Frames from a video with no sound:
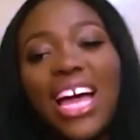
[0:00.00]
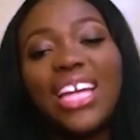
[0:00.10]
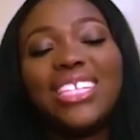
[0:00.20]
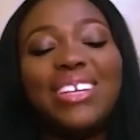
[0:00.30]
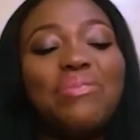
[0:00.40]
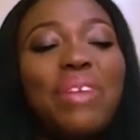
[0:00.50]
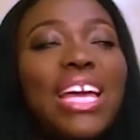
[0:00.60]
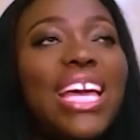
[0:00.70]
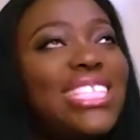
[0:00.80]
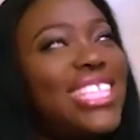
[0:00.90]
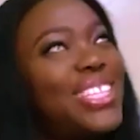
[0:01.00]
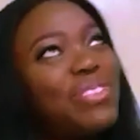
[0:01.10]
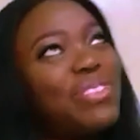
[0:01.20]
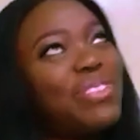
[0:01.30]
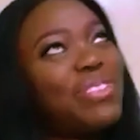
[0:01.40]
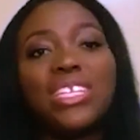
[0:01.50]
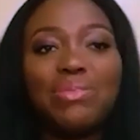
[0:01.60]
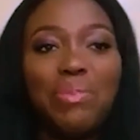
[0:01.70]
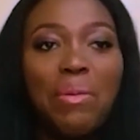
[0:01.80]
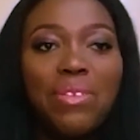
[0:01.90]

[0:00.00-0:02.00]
And I guess this question is